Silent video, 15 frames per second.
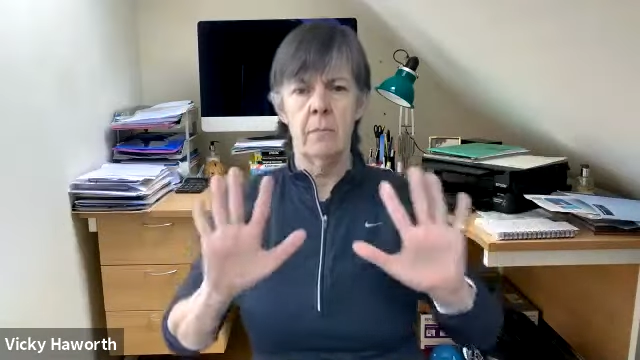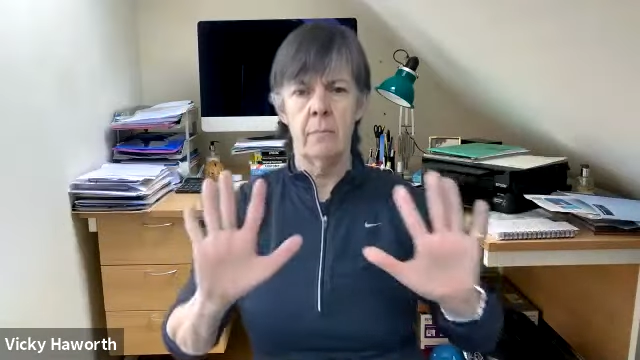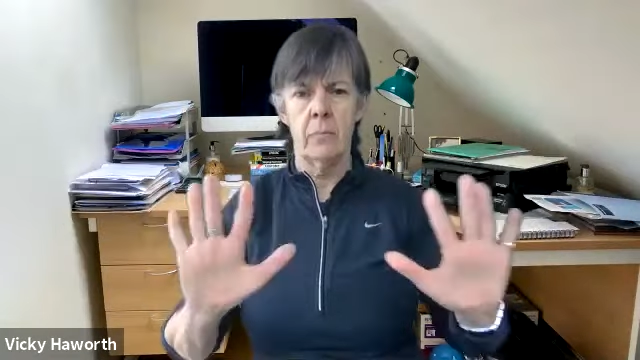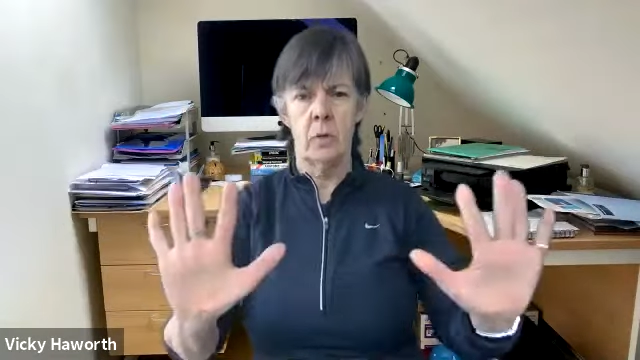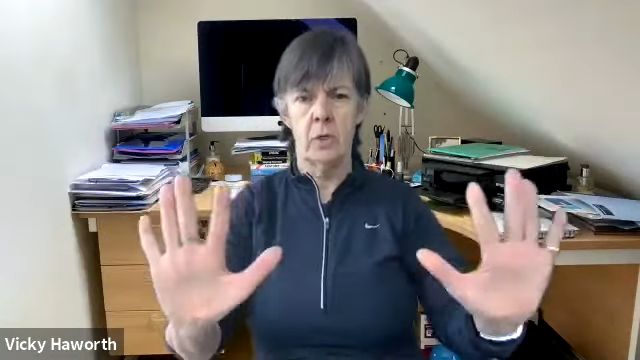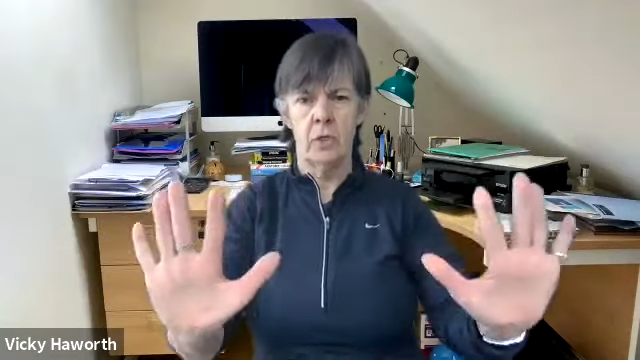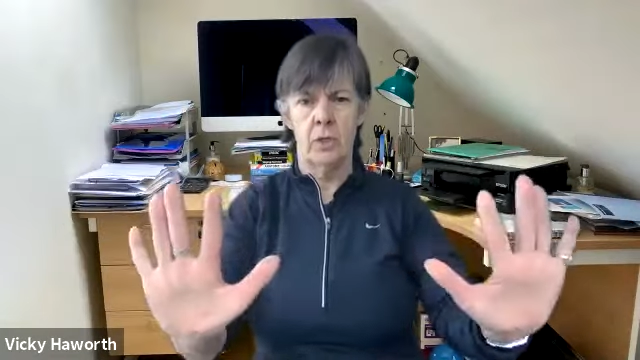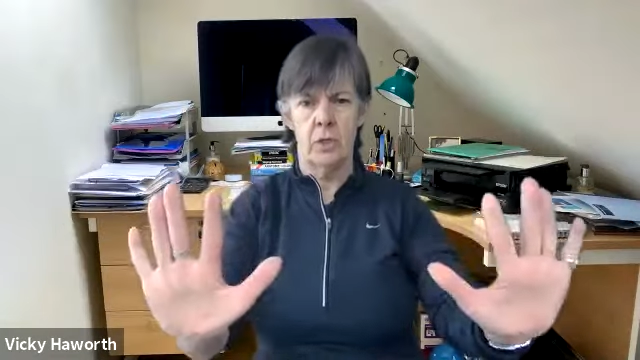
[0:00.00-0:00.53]

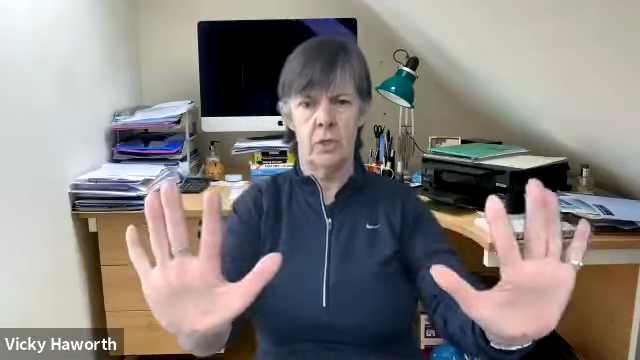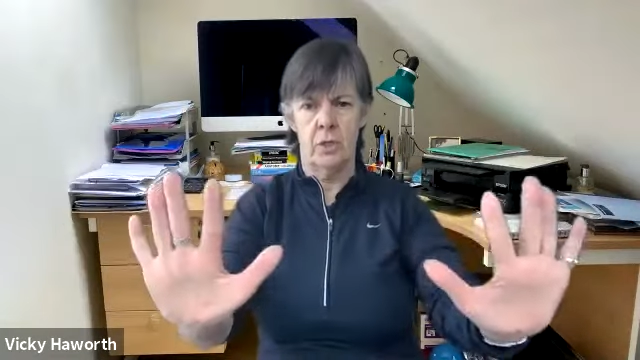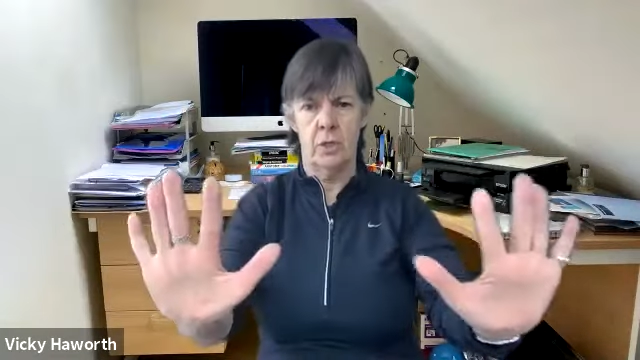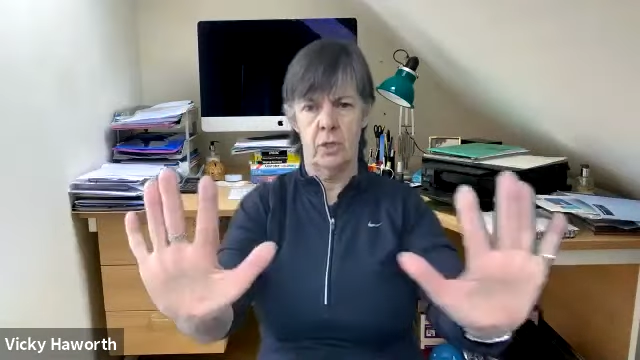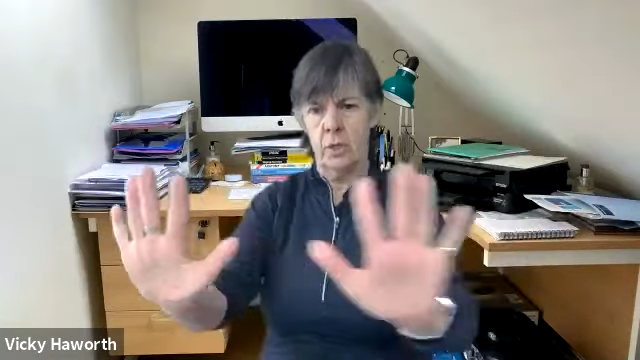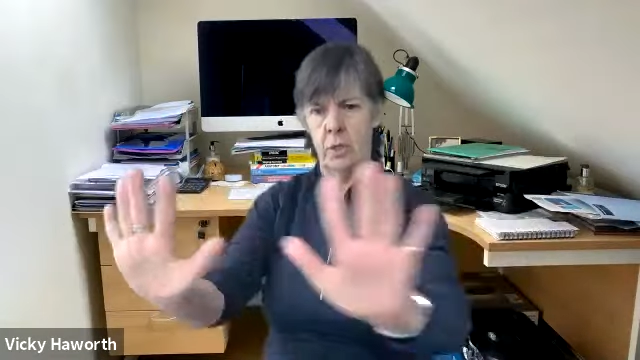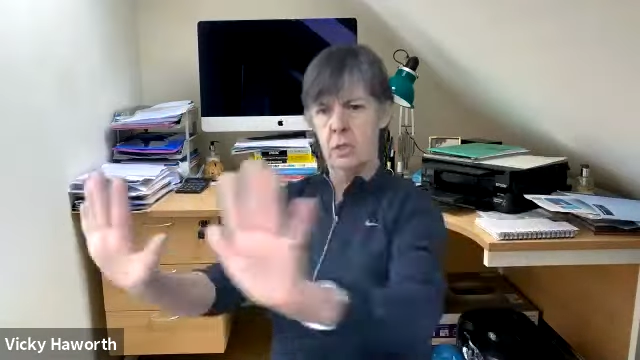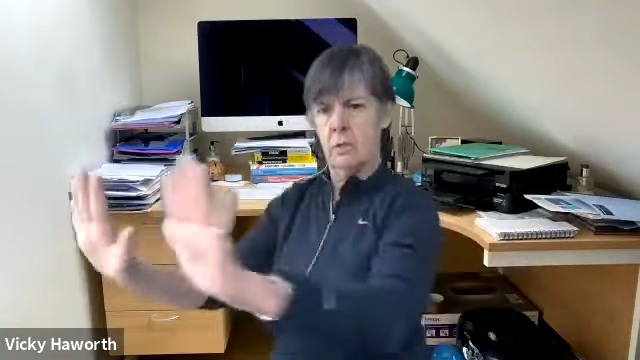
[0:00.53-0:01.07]

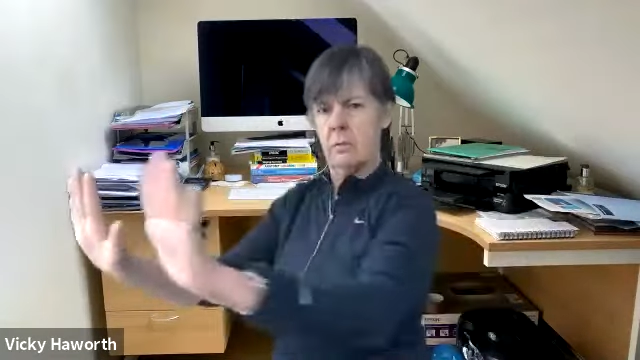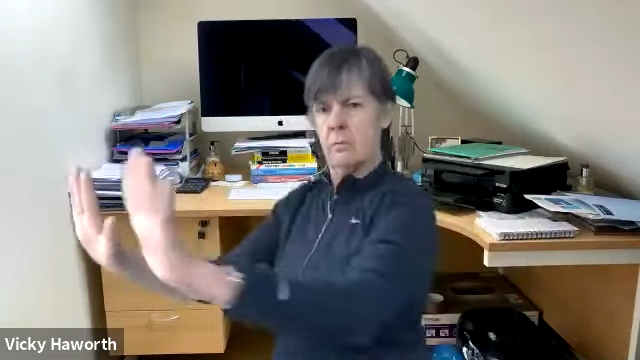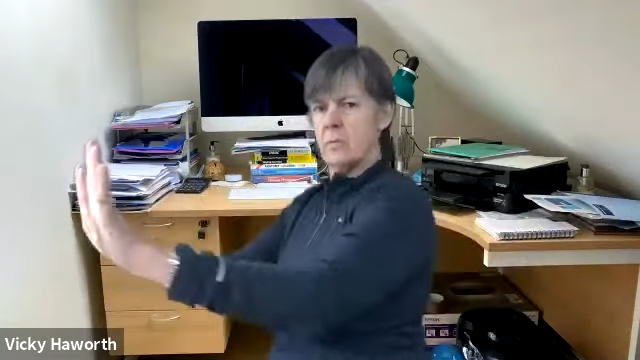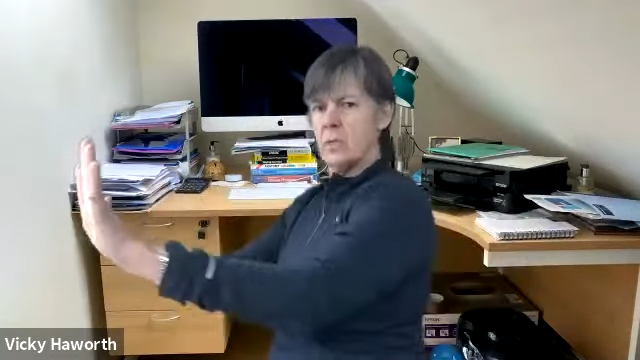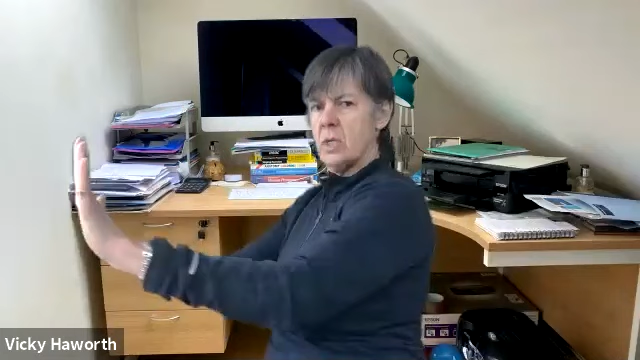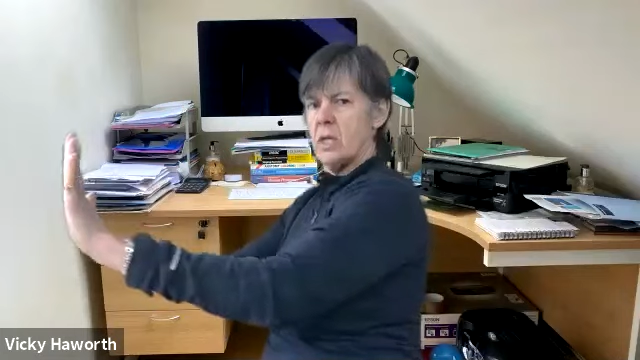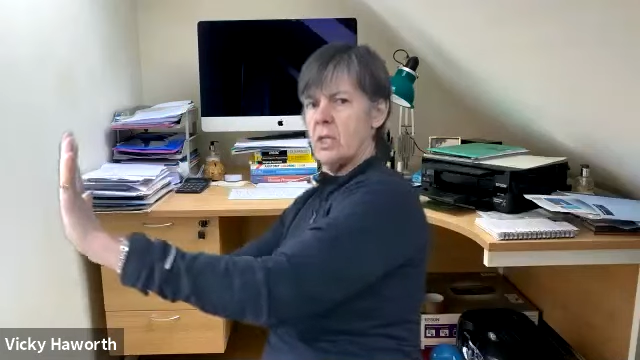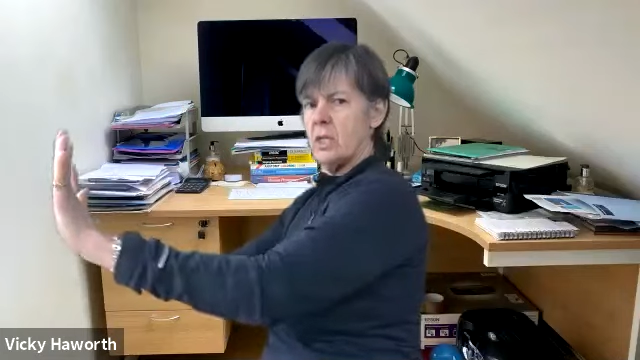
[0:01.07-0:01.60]
Push,
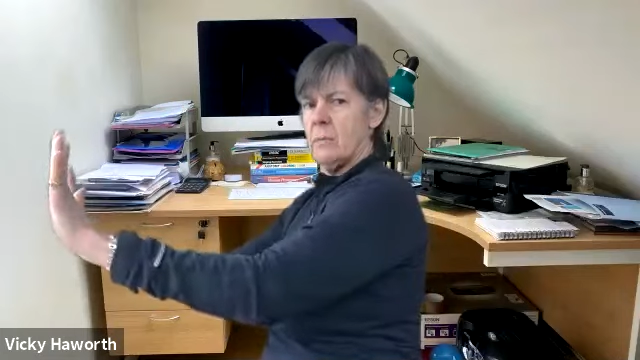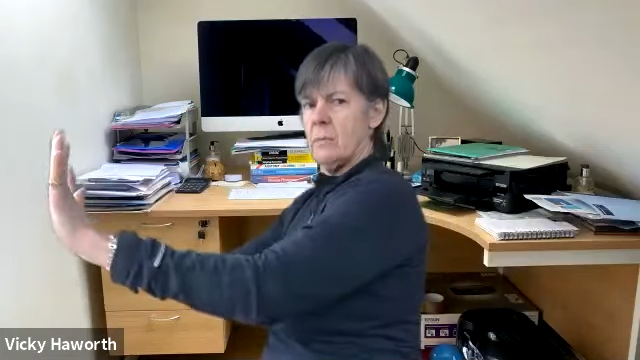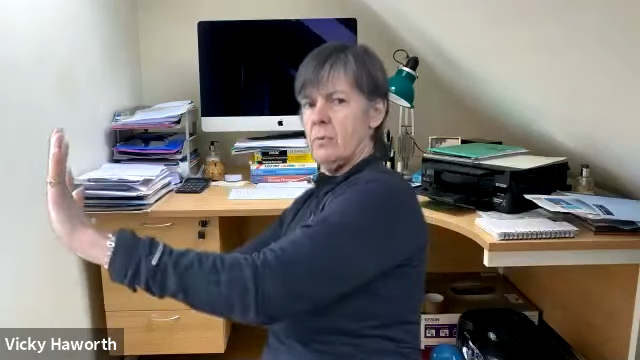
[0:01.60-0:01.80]
touch you,